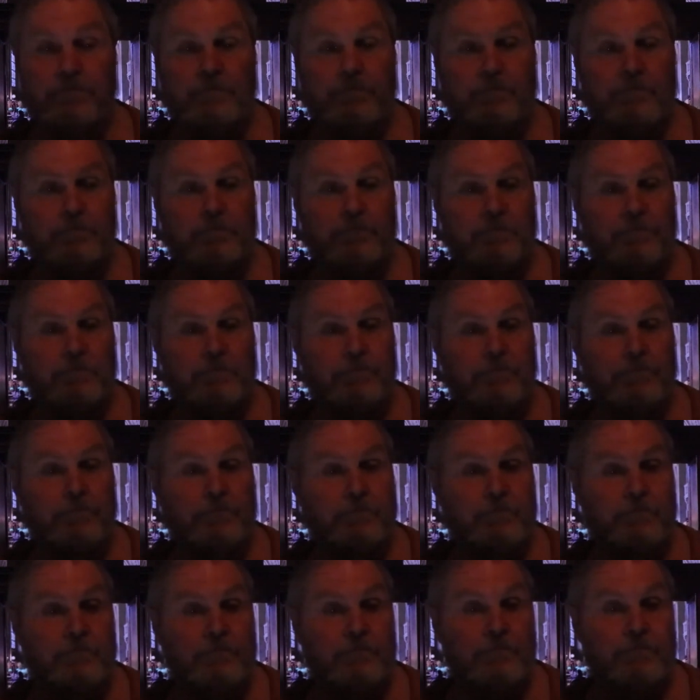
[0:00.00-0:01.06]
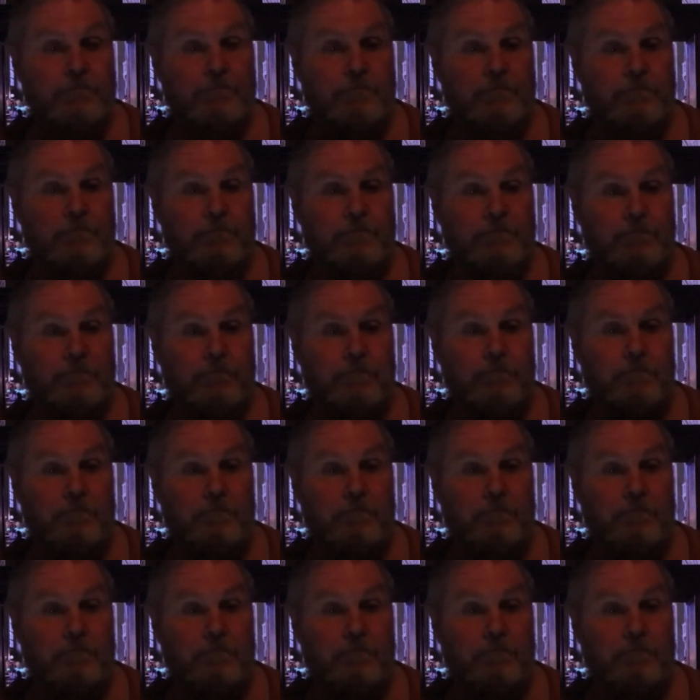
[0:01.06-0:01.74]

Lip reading: No one is speaking in this clip.